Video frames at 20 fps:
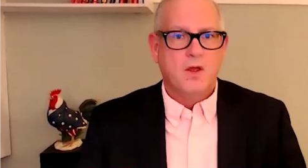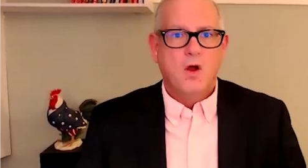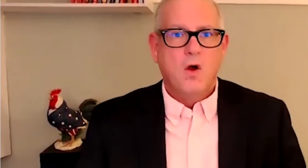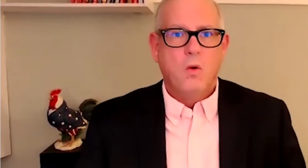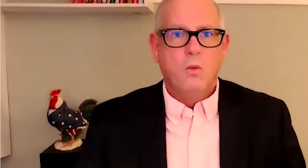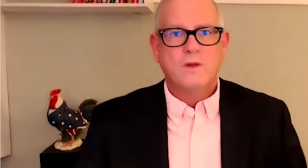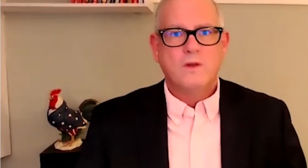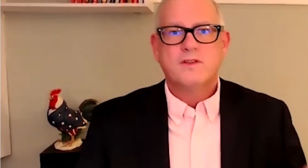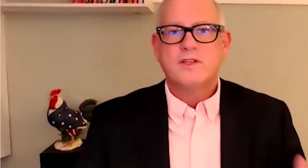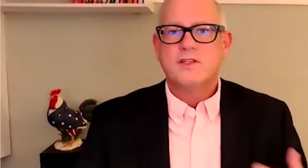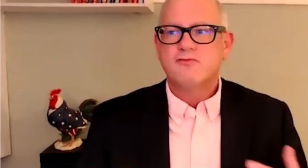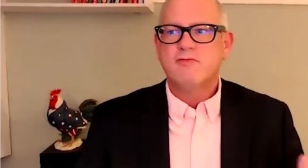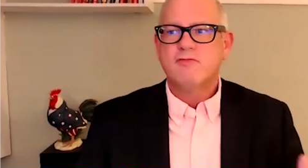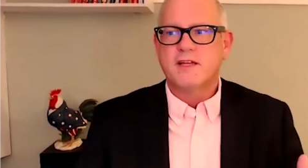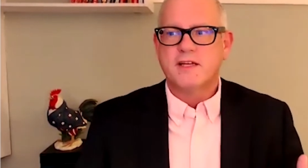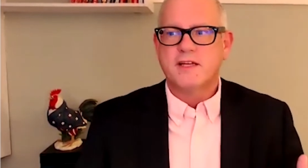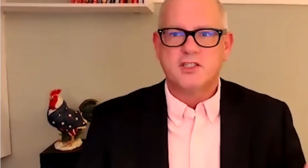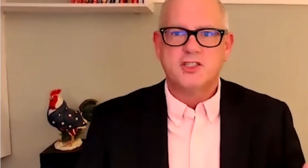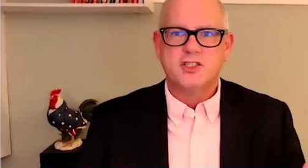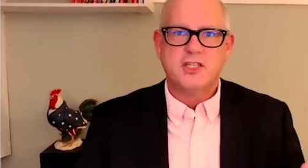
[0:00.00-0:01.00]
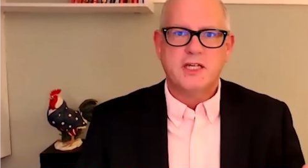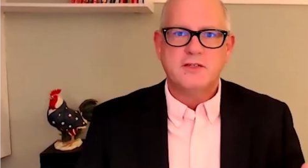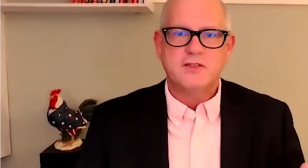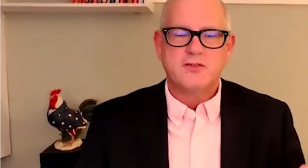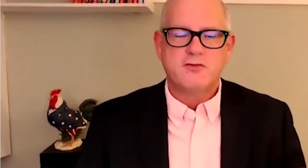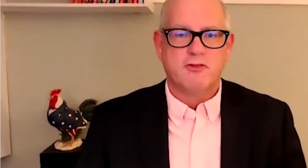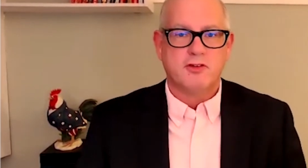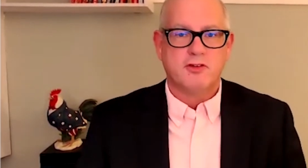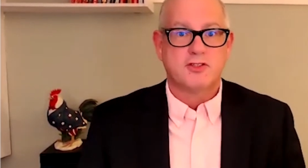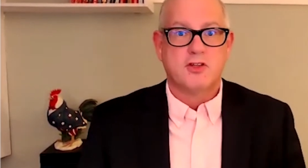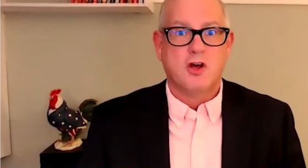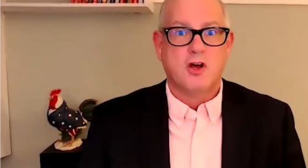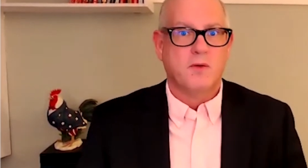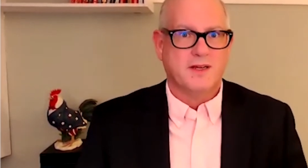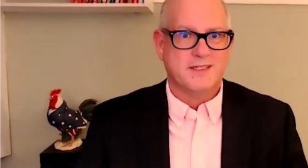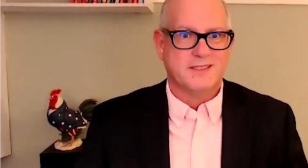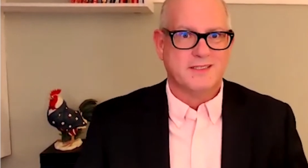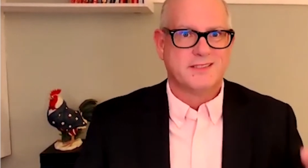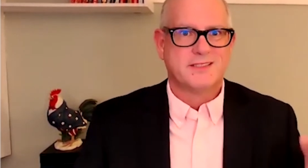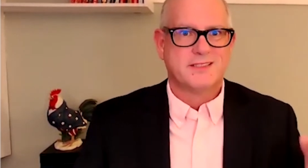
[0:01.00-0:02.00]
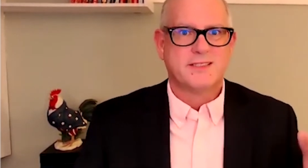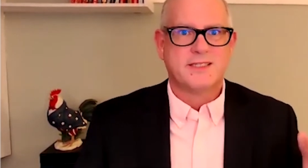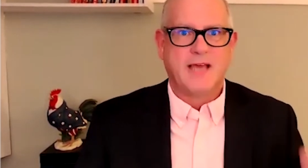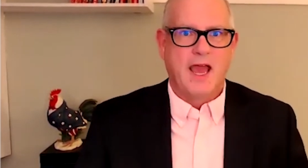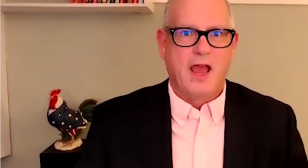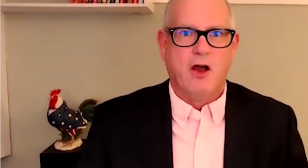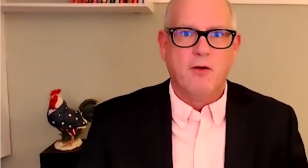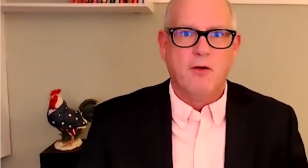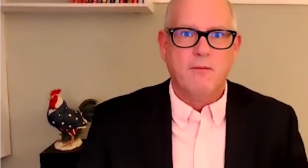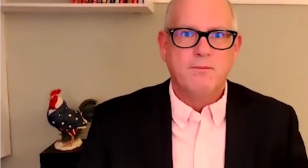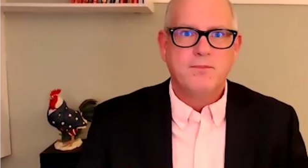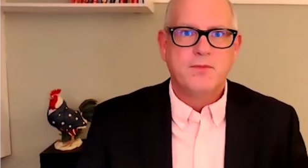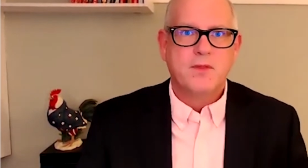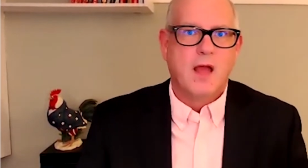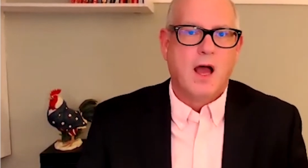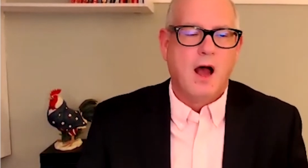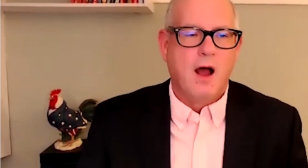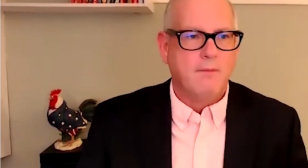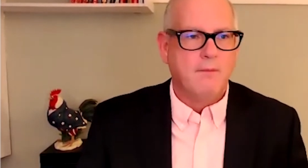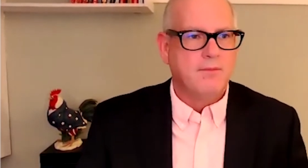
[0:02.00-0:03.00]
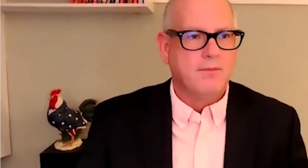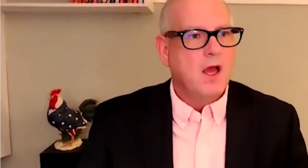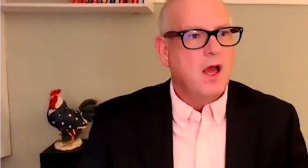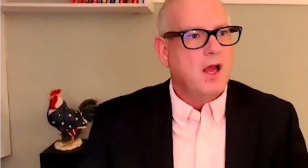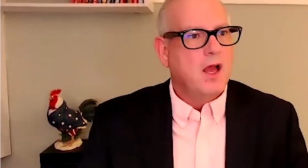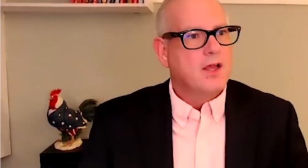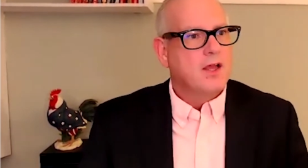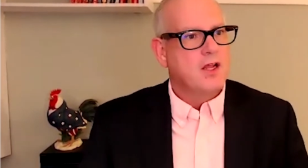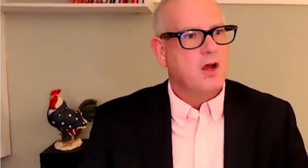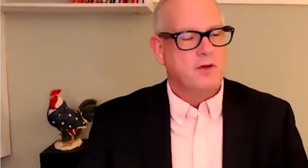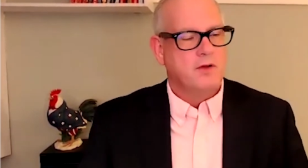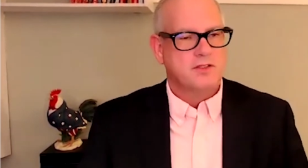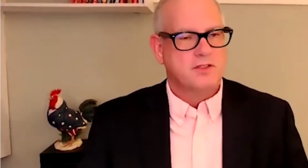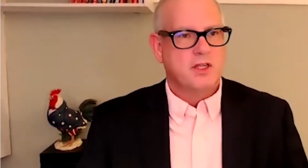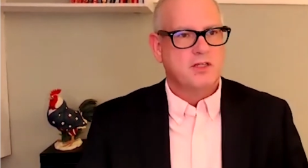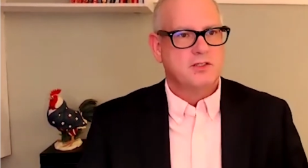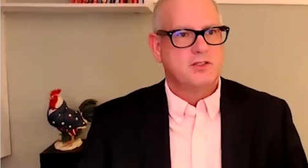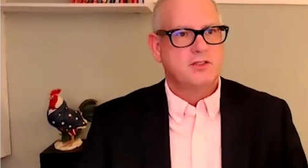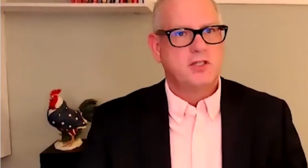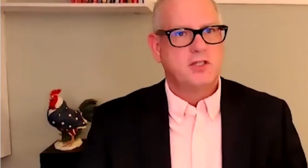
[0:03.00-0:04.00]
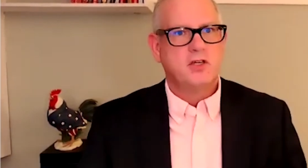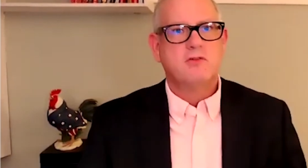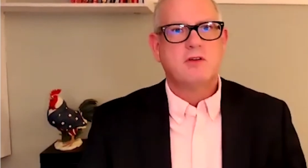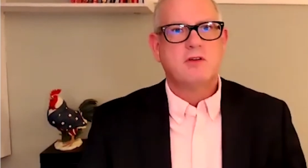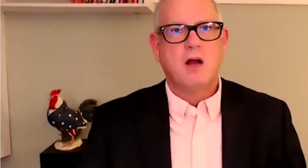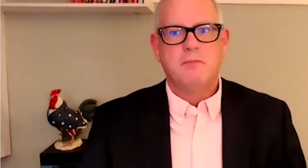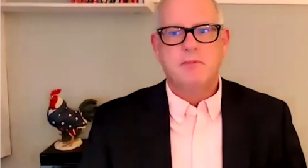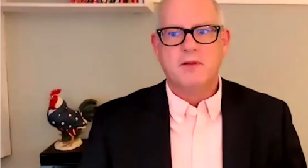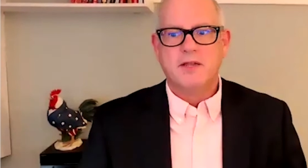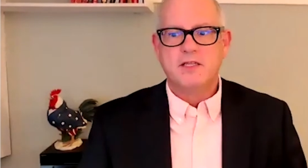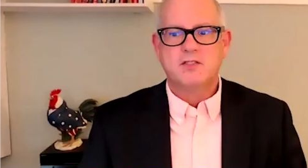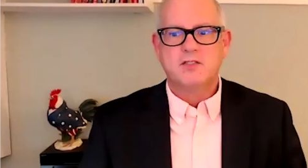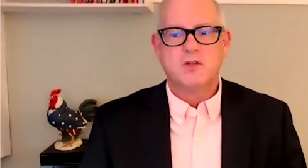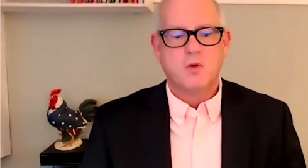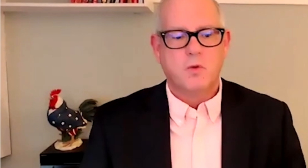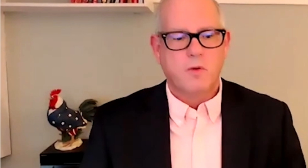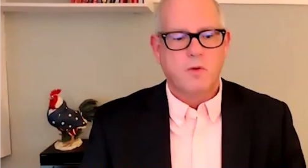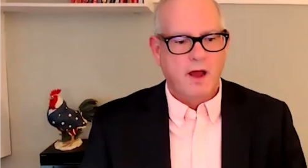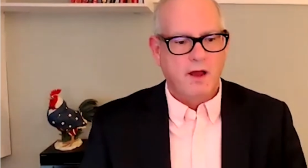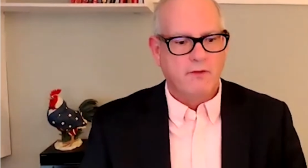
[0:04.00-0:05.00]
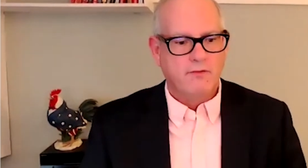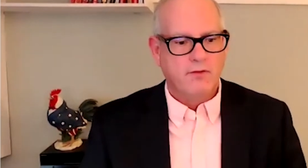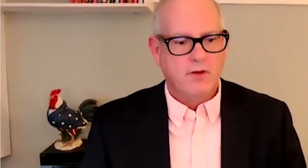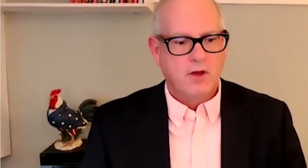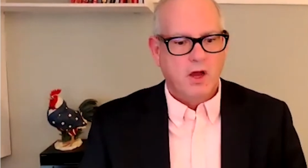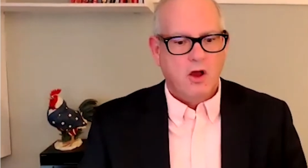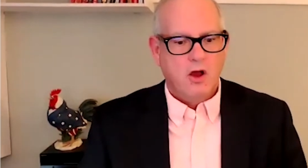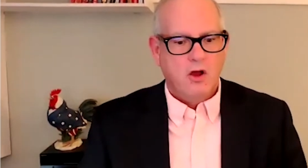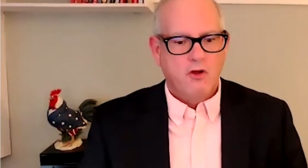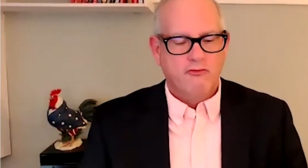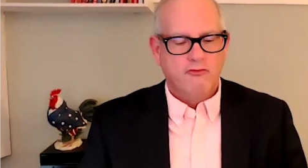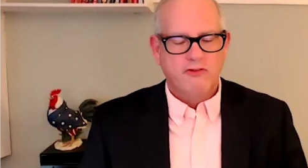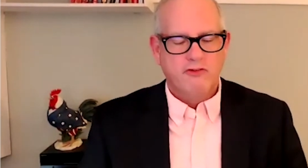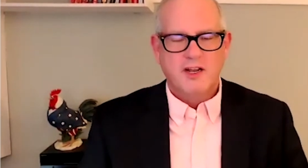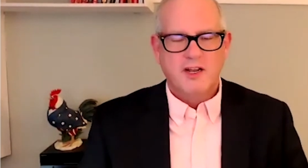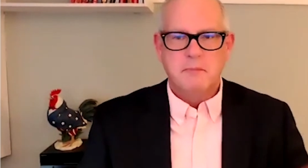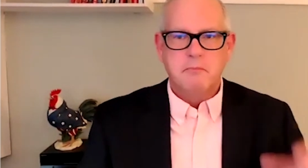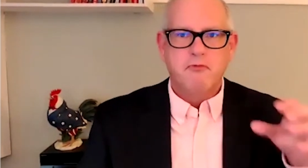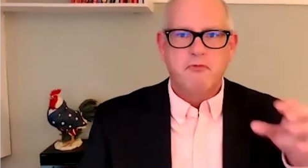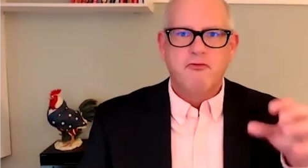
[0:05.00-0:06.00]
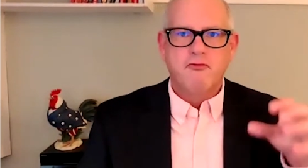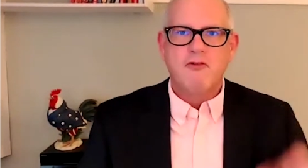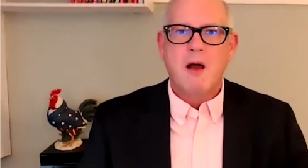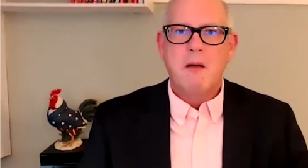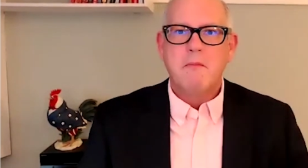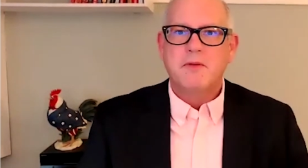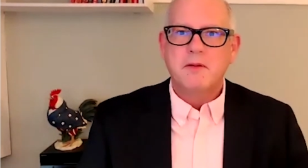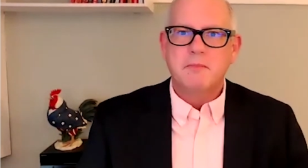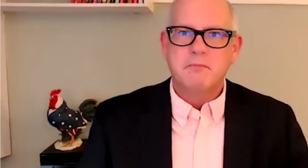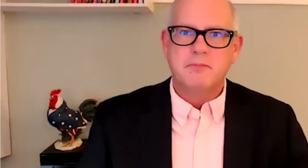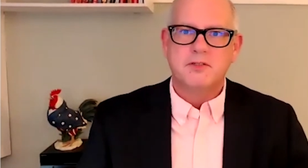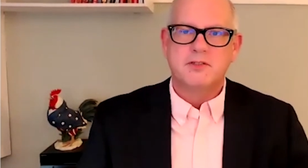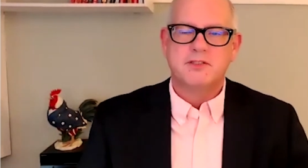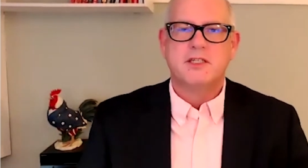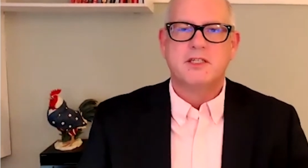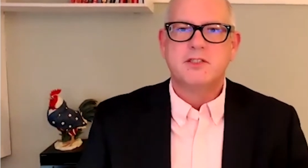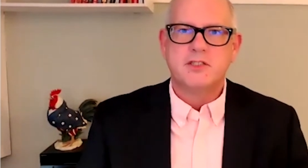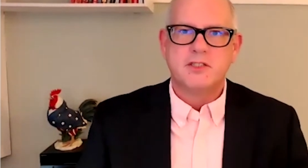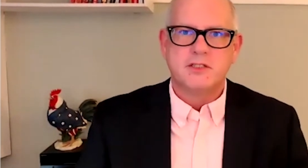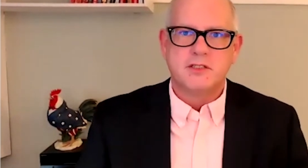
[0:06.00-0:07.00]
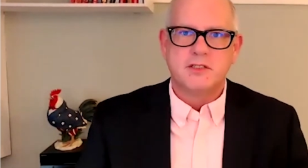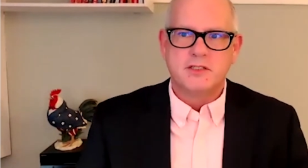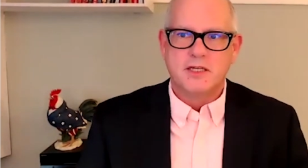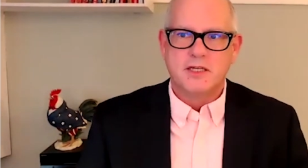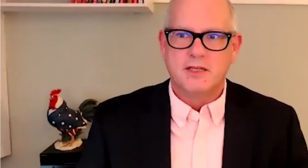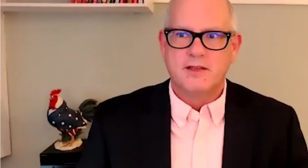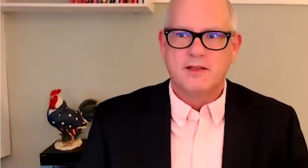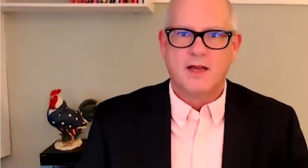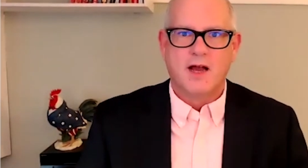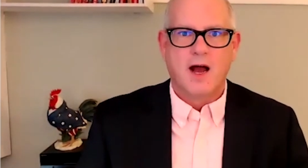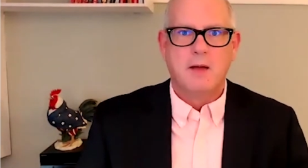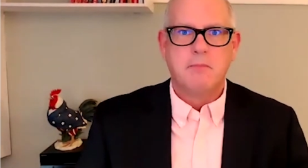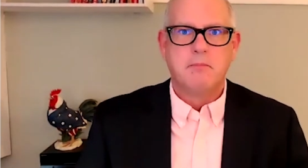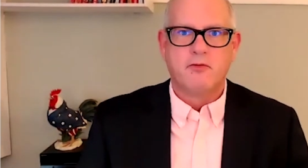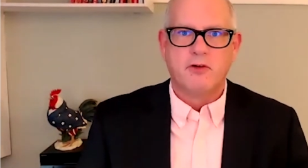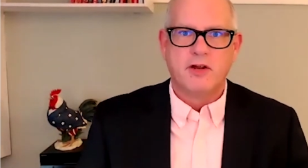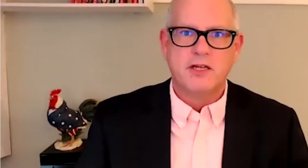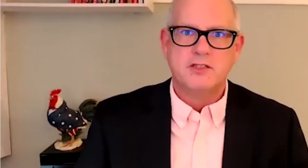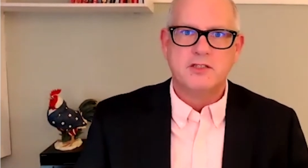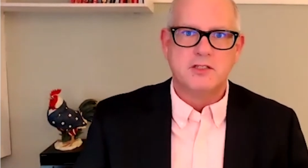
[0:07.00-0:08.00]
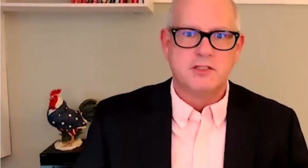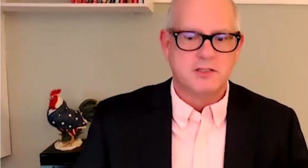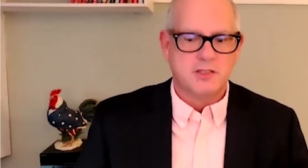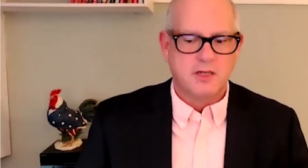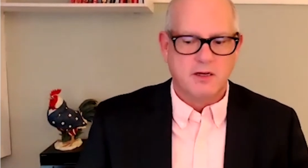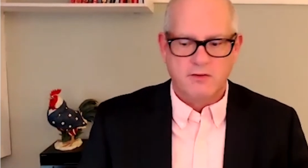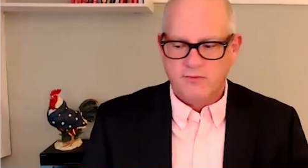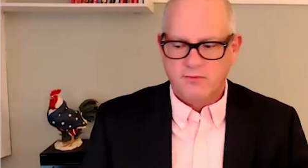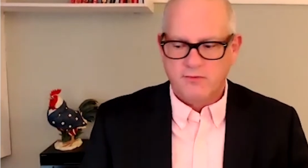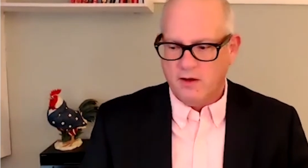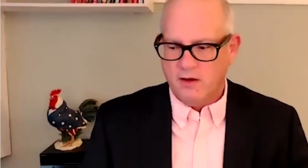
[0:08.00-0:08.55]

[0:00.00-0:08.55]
What this really achieves for us, though, is scale. It's two companies who have really prominent positions in the operations of